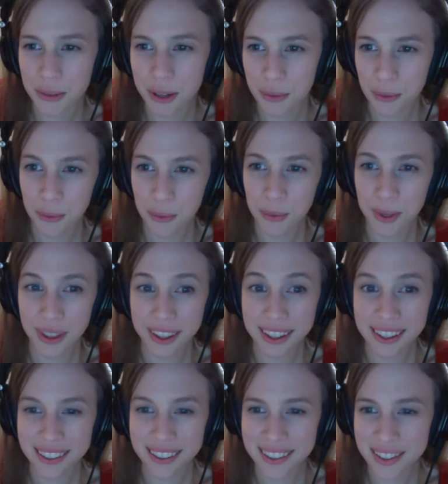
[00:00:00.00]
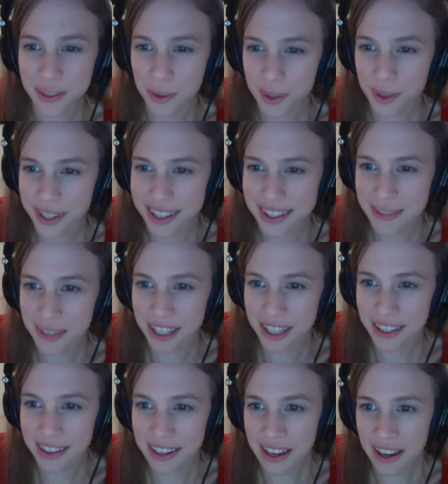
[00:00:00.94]
it really disorients
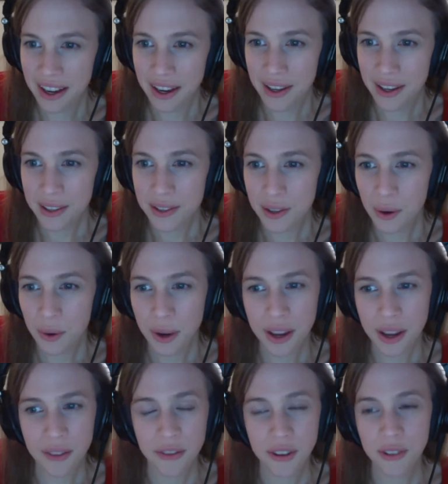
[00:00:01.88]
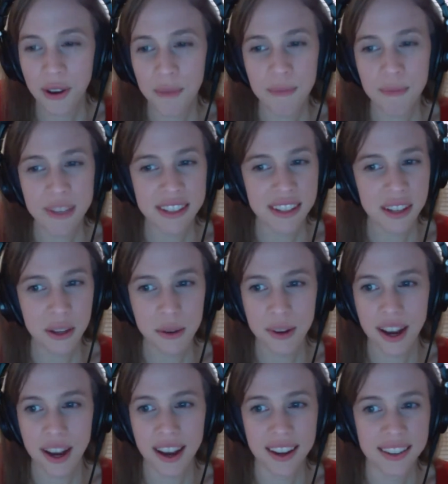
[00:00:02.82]
me. So if, if I'm missing you
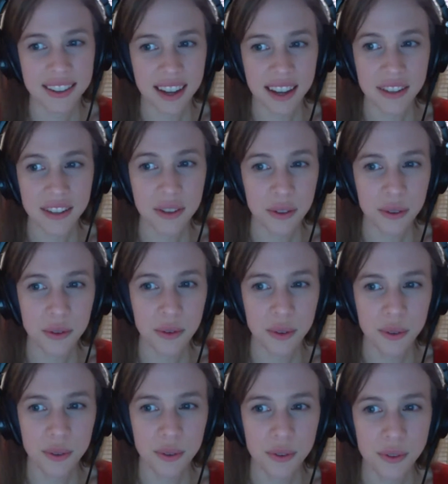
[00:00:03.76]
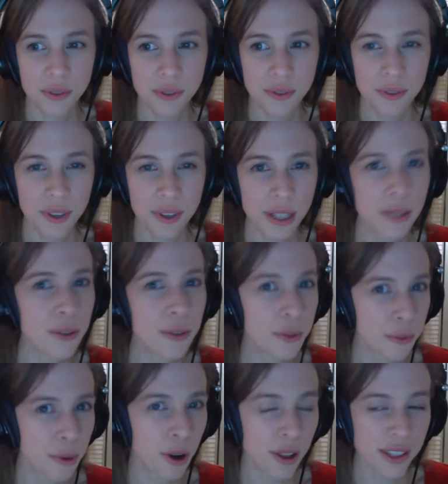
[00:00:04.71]
guys, I do I do
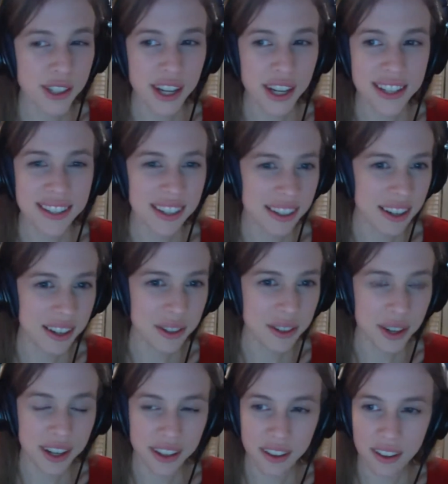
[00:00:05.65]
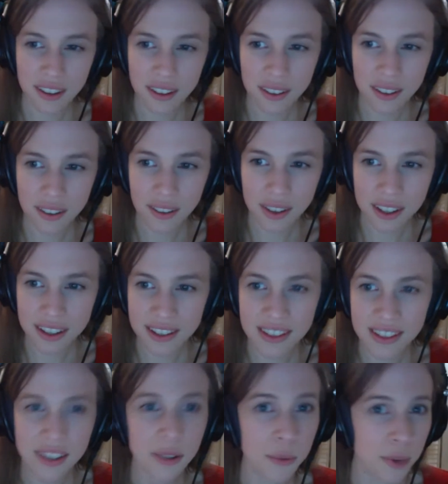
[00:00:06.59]
apologize and I, I try to
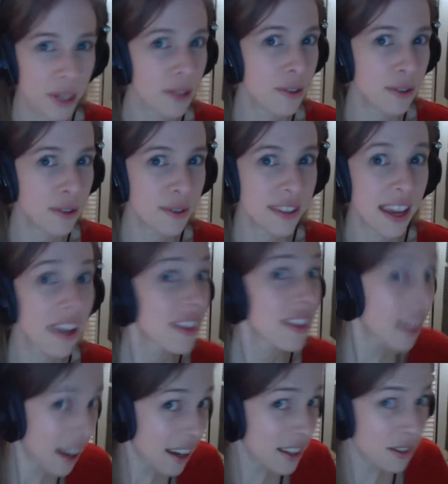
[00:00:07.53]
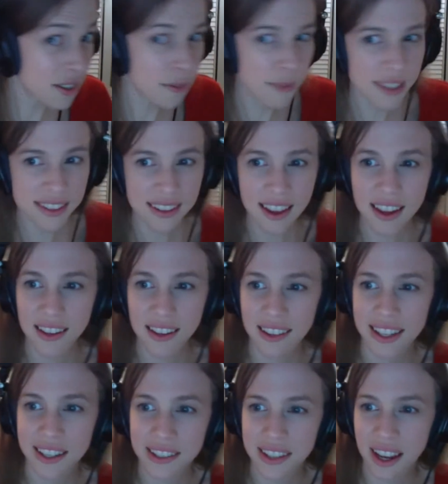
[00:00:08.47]
consider what you do say that I do miss at a
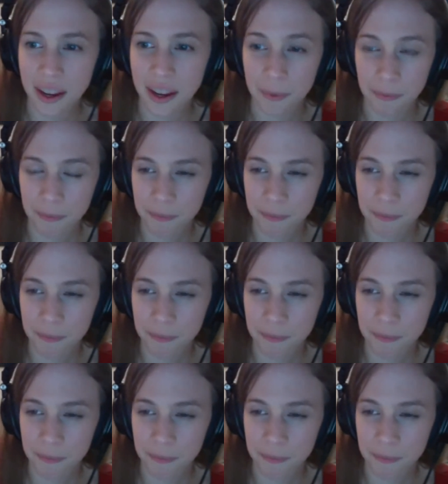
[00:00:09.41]
later time.